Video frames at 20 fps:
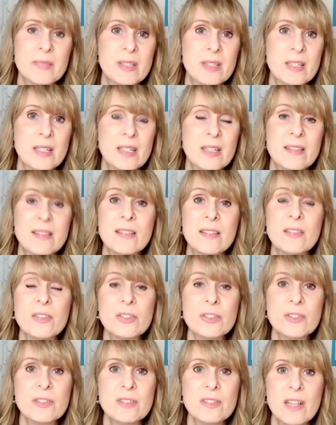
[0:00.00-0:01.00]

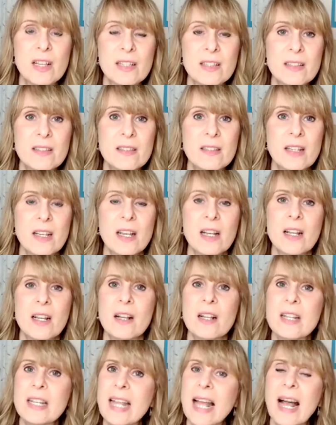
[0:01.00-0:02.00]
sister's sons,
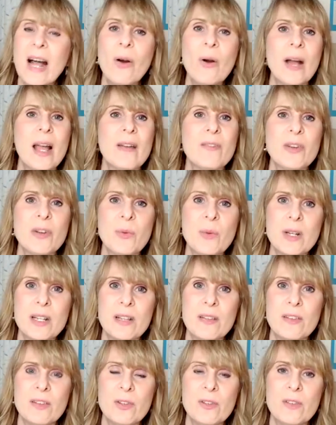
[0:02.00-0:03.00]
now everyone
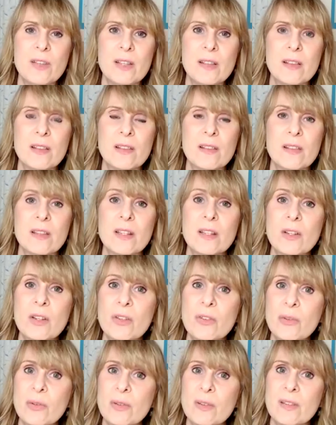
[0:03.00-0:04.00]
is using this
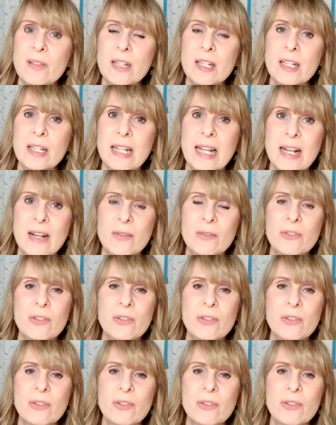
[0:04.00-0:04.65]
christening gown.